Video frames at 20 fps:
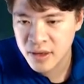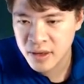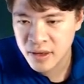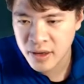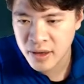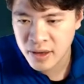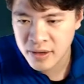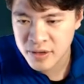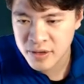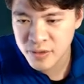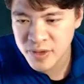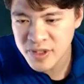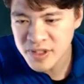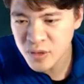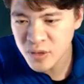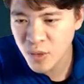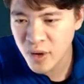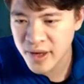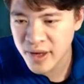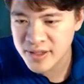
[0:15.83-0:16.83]
The reason
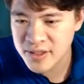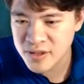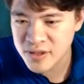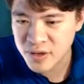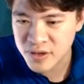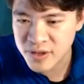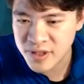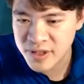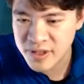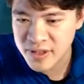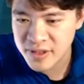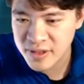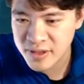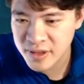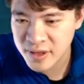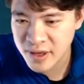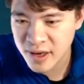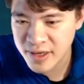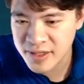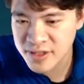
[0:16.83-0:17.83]
why I started
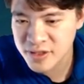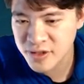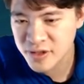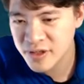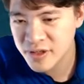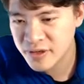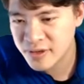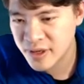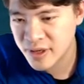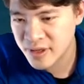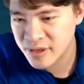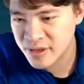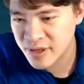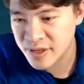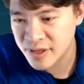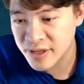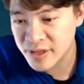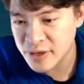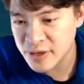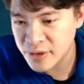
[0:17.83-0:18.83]
around a
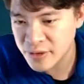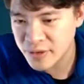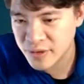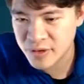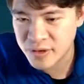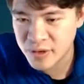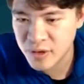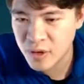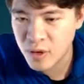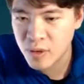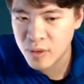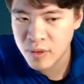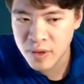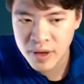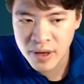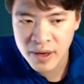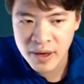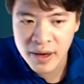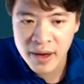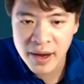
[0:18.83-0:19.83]
year ago,
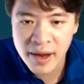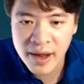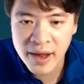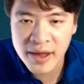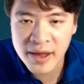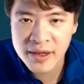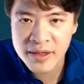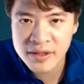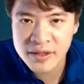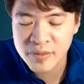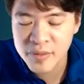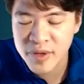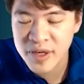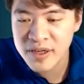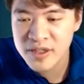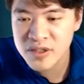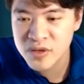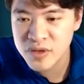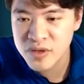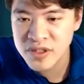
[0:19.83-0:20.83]
and the
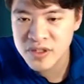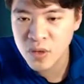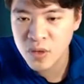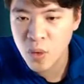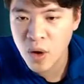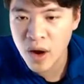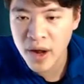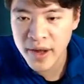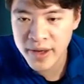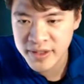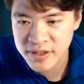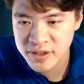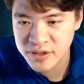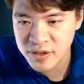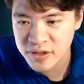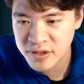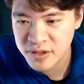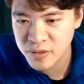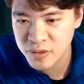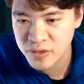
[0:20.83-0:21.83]
biggest reason why I
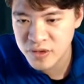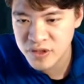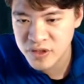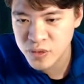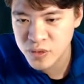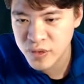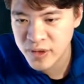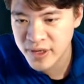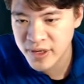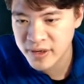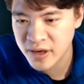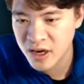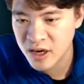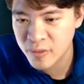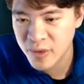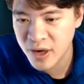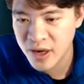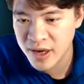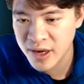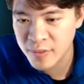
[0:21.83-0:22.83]
started was when I got
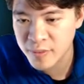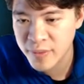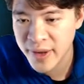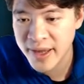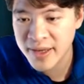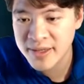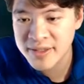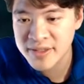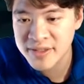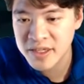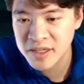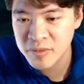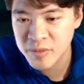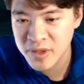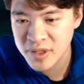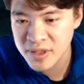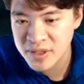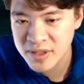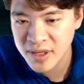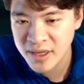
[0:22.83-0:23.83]
my bank
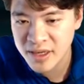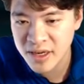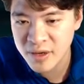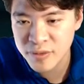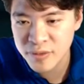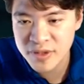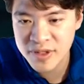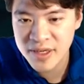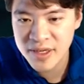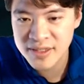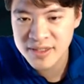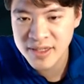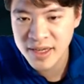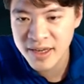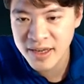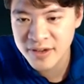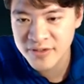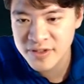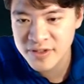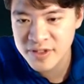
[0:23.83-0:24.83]
statement and I realized I
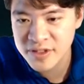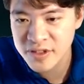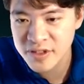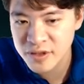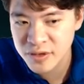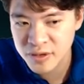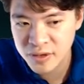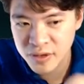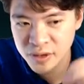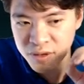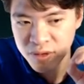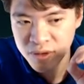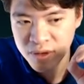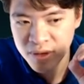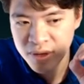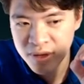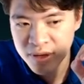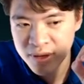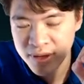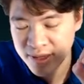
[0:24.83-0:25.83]
have zero,
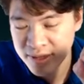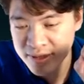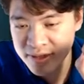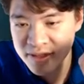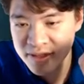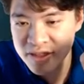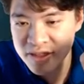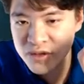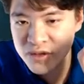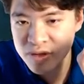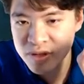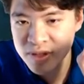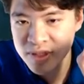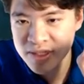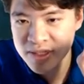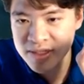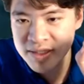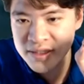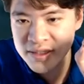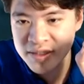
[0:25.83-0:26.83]
like literally
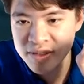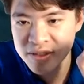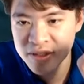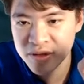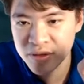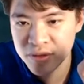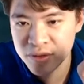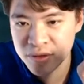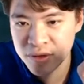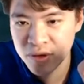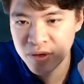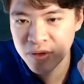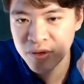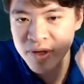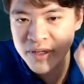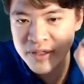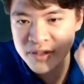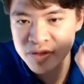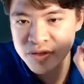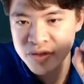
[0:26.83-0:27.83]
zero
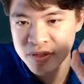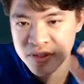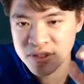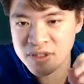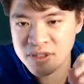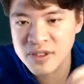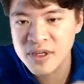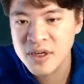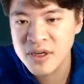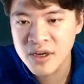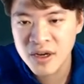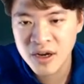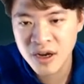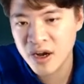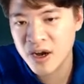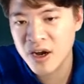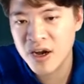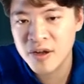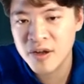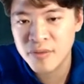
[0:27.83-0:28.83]
interest
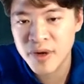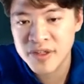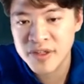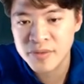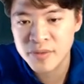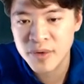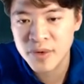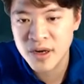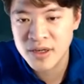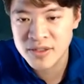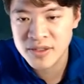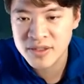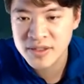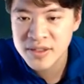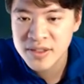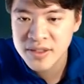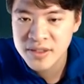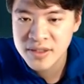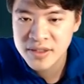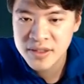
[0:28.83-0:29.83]
on my deposits.